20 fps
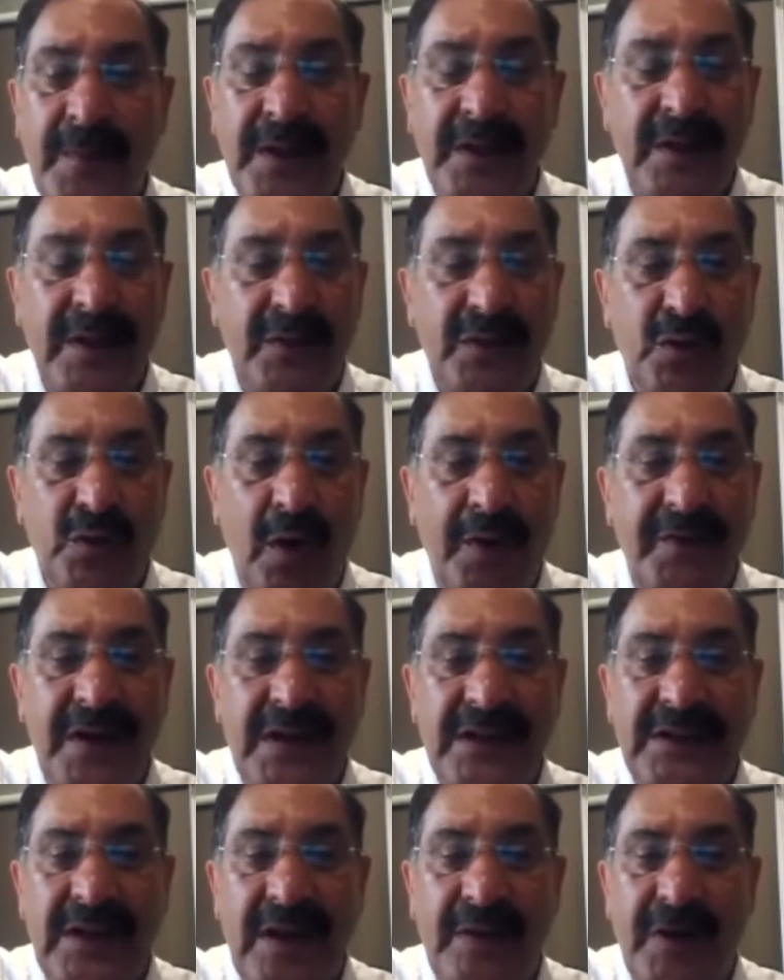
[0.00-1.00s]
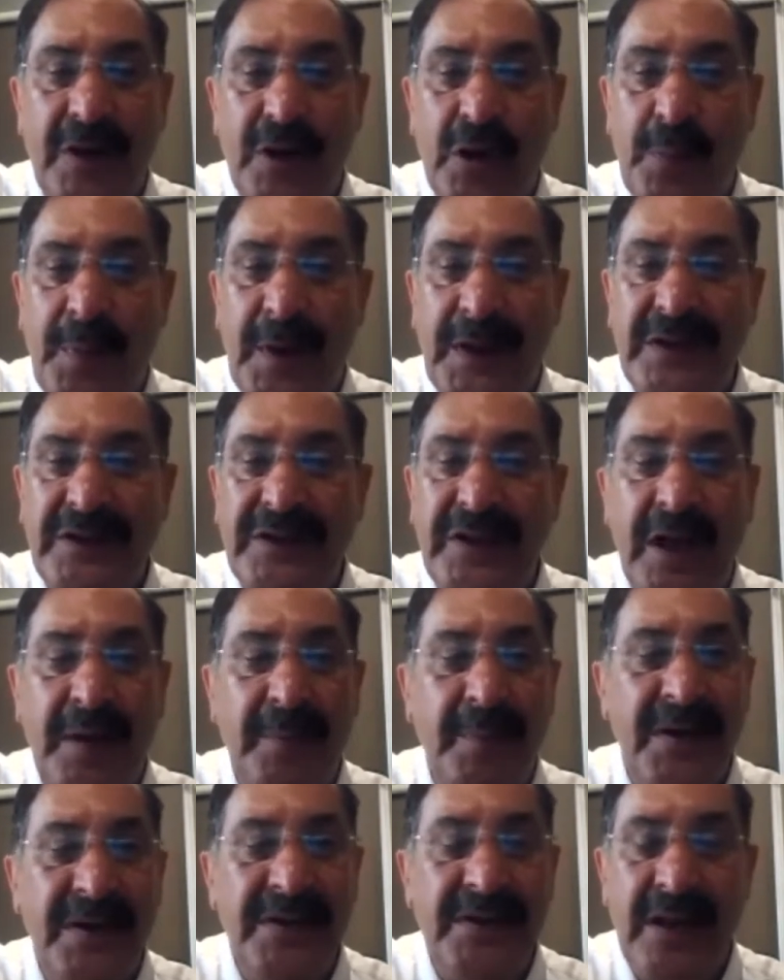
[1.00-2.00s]
There was no evidence of retinopathy. That
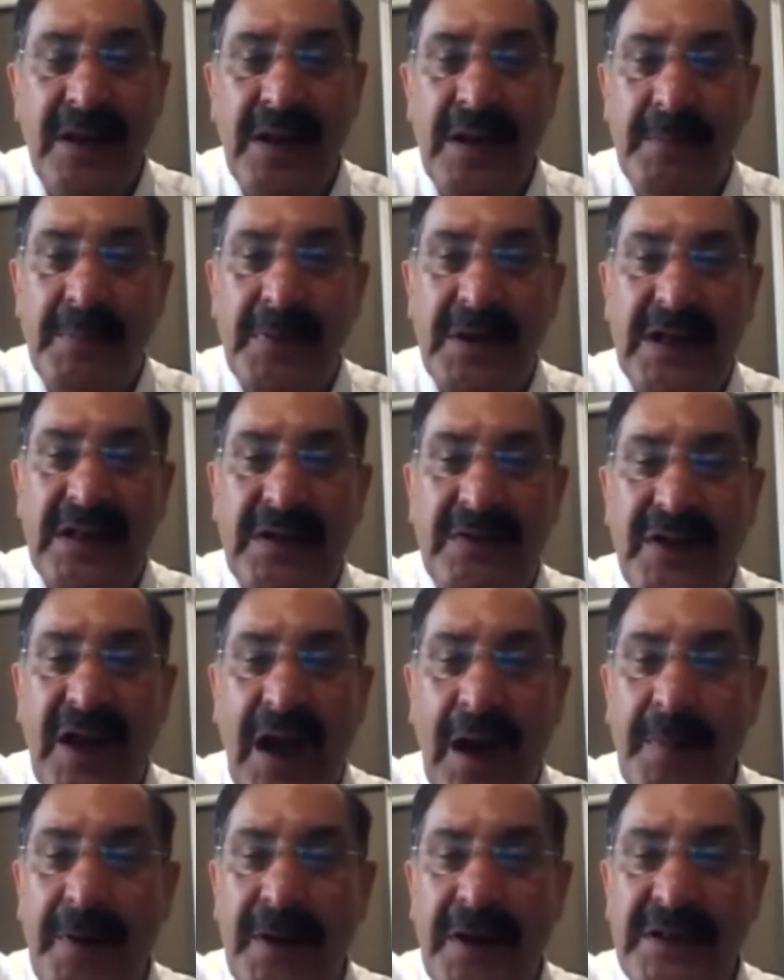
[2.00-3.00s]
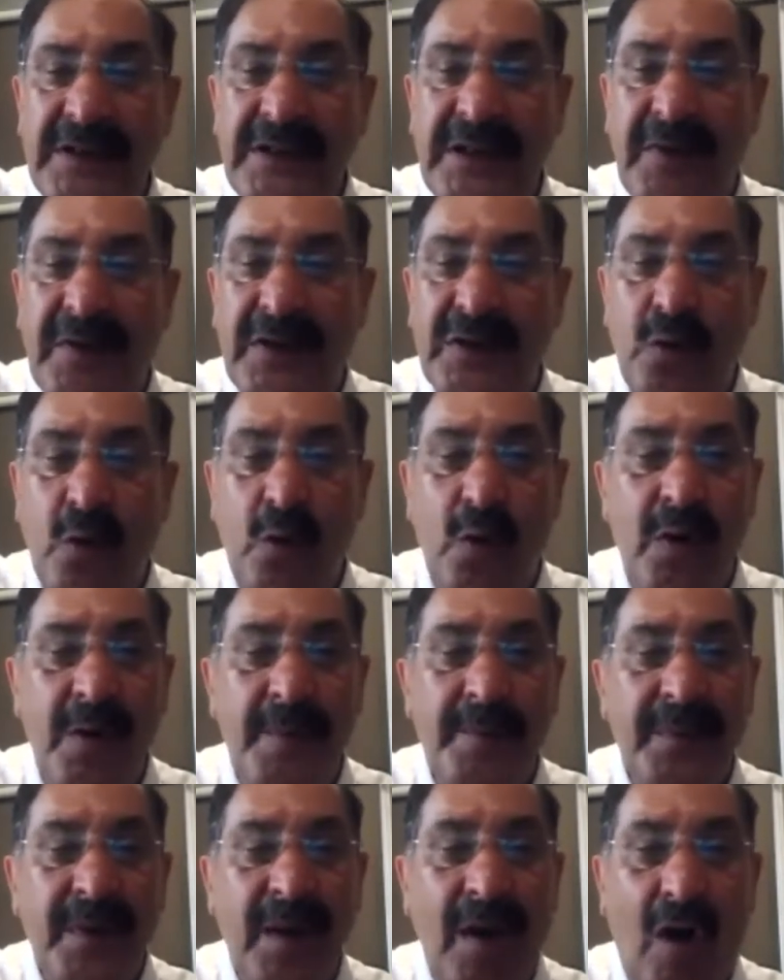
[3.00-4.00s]
means because of diabetes, there was no
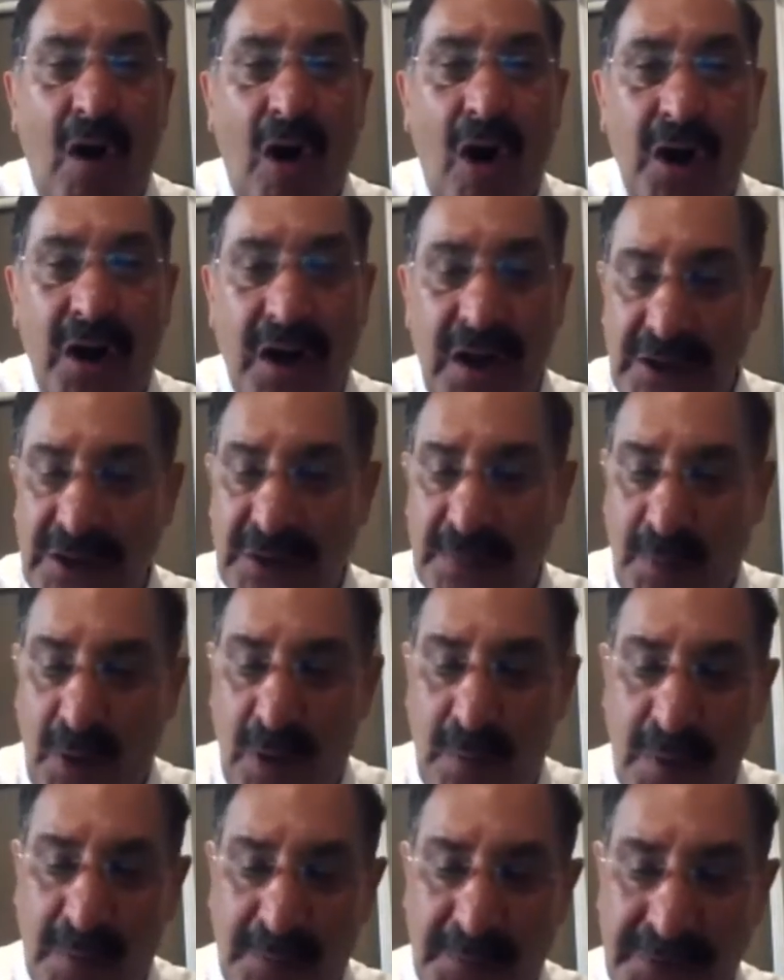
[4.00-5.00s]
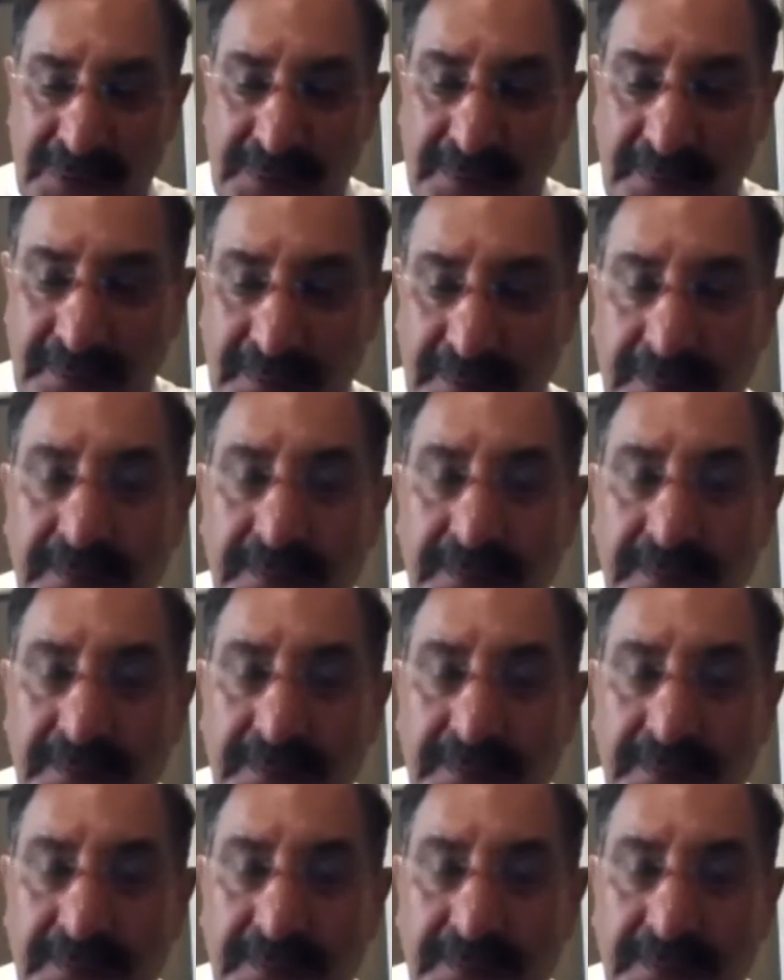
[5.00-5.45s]
organs problems.